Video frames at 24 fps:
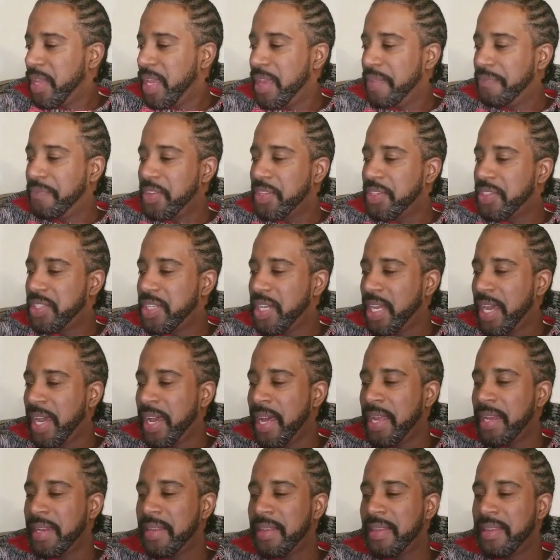If it's
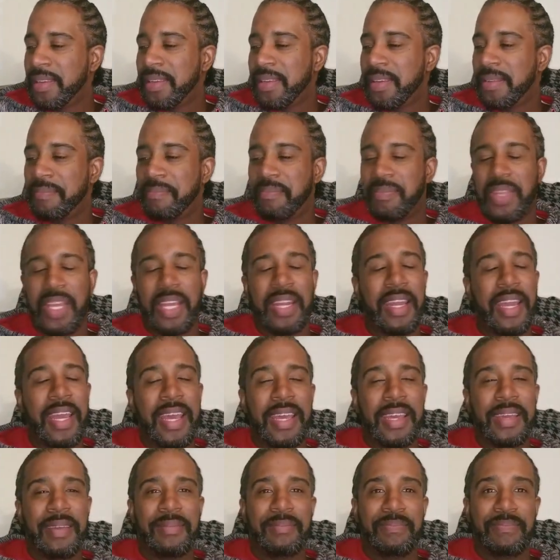not, then
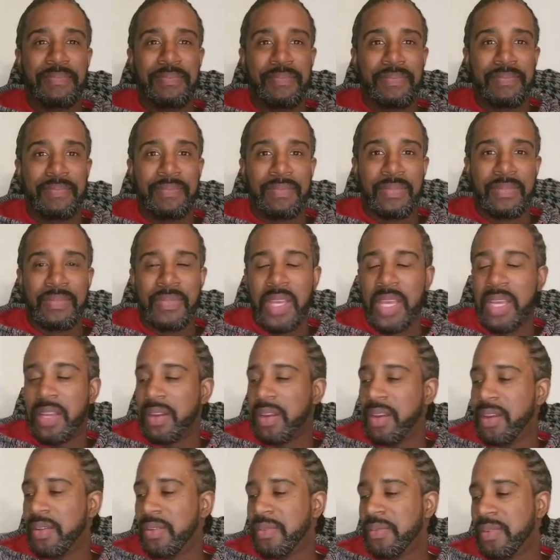hey. You
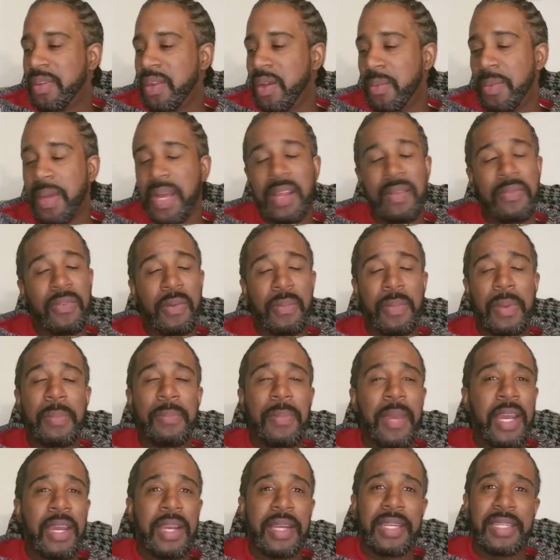know, nobody from
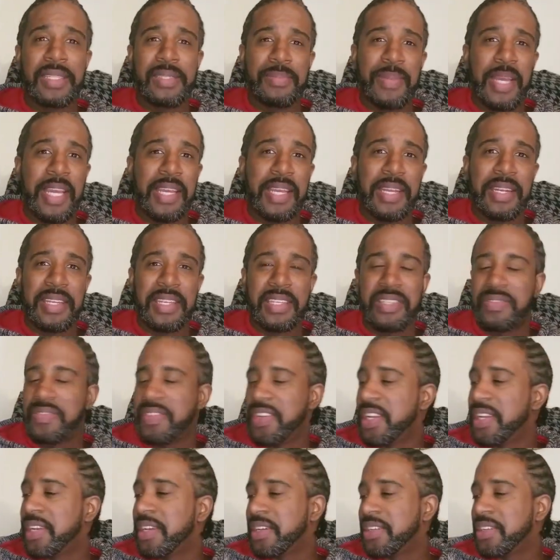America is making these
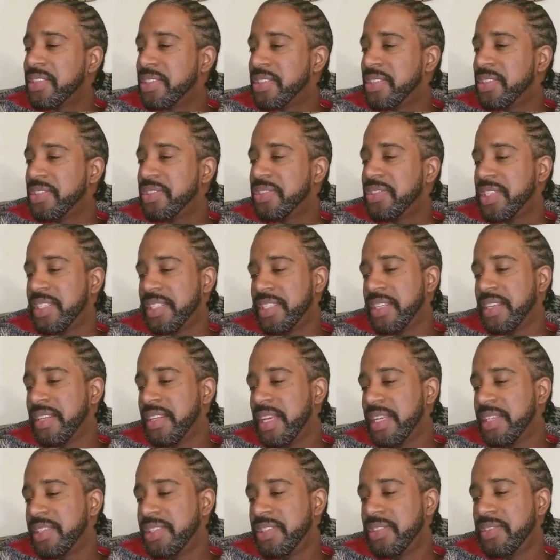videos too, just to
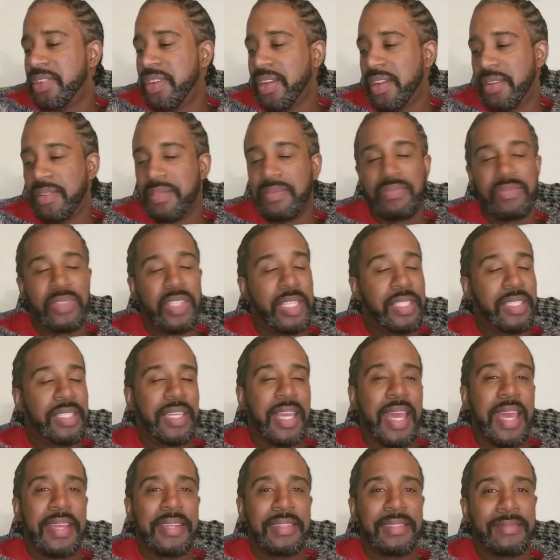let you know, just in
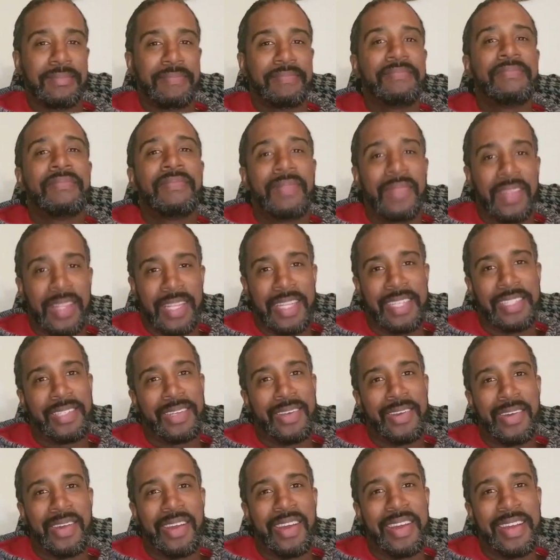case. Let's
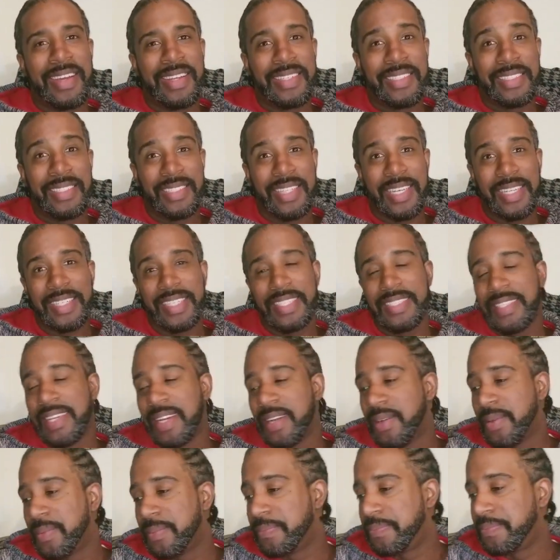go. All right, let's check this
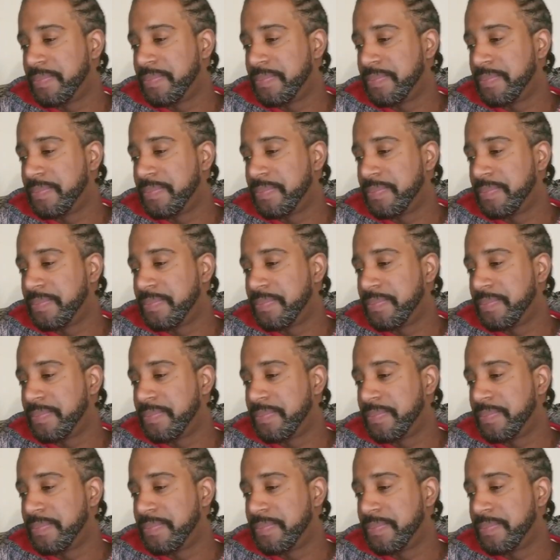out.